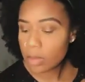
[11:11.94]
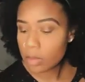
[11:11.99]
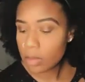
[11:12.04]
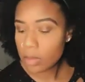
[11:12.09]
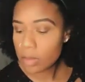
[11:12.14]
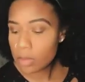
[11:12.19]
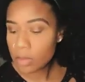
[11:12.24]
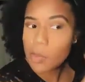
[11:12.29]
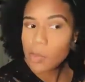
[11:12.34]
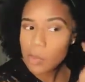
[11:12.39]

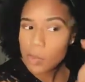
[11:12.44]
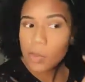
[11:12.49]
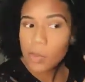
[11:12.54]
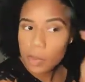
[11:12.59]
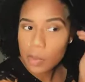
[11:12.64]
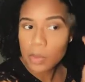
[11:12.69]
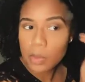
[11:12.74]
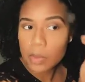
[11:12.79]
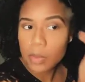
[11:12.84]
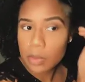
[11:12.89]
And you just
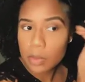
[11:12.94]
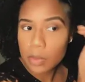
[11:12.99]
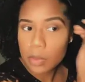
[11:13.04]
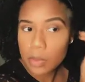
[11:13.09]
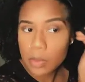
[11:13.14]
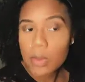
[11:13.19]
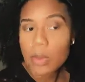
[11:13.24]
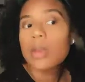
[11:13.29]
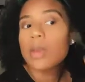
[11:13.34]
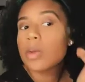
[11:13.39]
go back
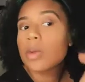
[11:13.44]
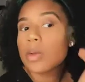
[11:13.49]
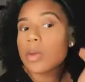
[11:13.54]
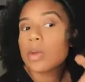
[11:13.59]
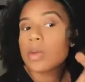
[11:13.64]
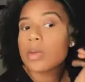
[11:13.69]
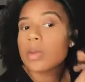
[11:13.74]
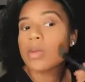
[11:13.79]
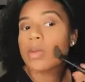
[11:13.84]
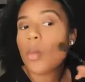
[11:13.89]
over
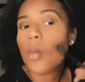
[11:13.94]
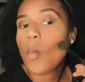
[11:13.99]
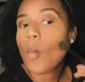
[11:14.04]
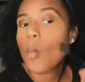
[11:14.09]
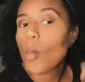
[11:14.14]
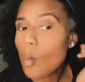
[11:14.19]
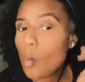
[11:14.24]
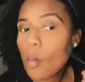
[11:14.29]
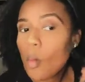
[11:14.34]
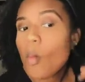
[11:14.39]
where you
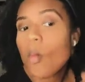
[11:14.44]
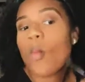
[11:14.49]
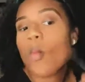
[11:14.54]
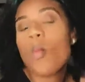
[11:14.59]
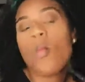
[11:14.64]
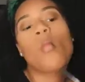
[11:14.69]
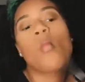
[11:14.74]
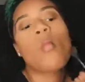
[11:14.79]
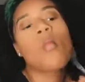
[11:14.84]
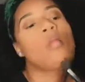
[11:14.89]

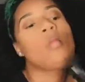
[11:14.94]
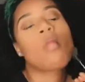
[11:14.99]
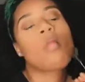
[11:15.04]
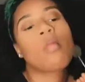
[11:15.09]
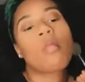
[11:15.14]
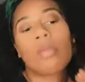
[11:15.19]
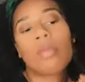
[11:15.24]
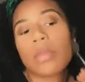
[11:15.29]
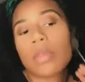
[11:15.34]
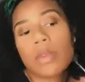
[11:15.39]
contour with the
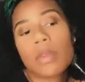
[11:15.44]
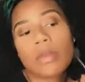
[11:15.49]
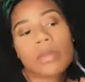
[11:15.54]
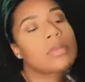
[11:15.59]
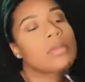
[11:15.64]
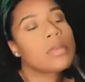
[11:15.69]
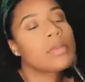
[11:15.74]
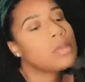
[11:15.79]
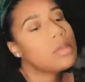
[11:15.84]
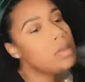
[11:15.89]
stick.
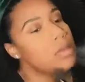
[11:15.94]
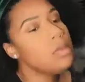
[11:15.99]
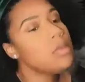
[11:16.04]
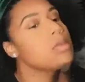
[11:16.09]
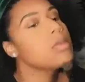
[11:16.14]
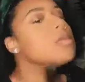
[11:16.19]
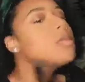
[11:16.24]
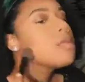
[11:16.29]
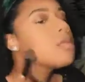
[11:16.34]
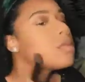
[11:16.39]

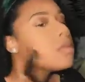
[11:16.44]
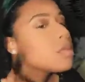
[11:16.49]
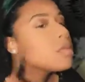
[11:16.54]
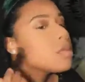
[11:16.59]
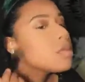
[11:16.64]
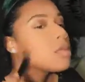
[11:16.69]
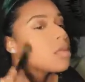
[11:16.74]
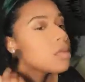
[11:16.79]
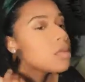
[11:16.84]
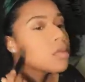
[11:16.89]
It gives it
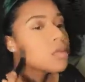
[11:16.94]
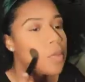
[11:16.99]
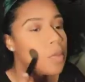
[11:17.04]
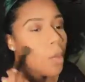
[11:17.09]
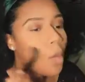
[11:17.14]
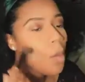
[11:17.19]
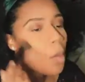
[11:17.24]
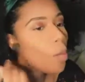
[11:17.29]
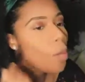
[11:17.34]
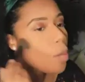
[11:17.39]
like
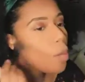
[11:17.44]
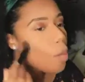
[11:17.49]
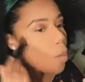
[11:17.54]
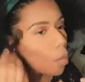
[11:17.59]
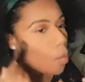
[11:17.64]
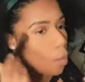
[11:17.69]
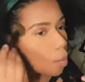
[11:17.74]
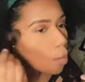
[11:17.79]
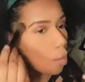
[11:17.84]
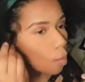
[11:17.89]
a
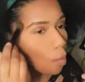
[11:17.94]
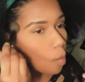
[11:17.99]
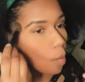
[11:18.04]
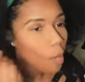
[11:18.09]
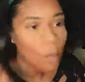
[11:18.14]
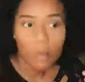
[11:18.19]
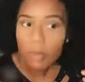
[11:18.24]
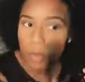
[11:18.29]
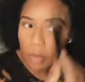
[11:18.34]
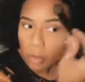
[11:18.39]

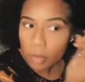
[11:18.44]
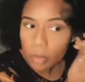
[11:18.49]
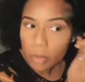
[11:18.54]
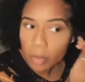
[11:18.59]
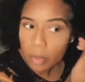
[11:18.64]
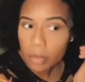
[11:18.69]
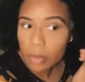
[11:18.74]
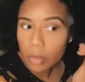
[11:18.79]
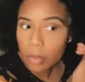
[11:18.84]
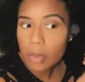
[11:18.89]

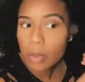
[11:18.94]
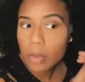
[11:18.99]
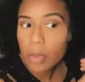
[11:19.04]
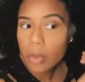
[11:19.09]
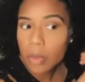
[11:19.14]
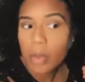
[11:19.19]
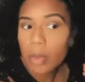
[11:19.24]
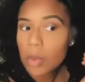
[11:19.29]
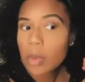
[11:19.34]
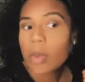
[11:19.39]
blur
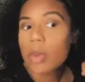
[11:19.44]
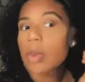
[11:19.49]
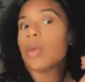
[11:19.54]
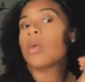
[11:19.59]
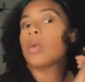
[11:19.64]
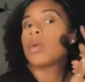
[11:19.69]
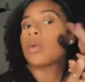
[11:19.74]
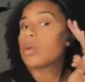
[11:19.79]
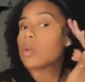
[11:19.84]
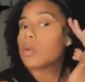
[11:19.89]

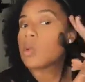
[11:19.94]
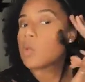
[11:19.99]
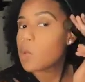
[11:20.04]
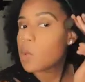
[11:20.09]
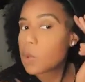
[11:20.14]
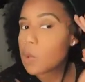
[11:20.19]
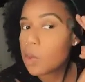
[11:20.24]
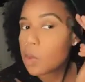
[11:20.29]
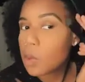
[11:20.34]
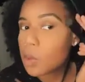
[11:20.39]

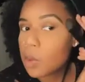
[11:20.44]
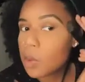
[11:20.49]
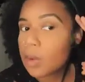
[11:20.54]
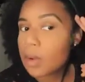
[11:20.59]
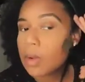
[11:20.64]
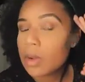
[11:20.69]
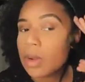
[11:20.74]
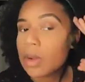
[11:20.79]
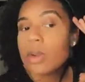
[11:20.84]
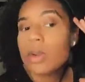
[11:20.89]
and
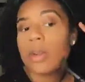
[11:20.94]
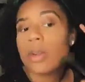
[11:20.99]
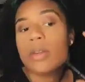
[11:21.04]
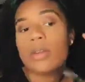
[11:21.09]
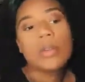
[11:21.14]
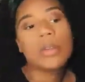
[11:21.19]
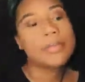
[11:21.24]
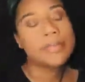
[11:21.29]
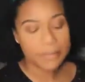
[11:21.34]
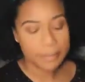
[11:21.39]
like gives
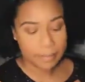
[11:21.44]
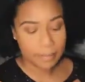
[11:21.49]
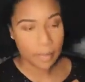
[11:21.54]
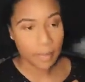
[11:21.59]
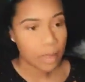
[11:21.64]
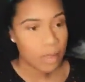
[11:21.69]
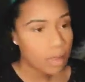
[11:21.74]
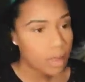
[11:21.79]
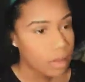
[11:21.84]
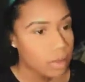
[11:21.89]
extra
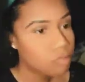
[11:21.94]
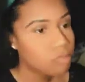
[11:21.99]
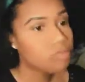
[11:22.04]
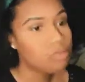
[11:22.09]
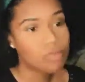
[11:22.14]
glow to your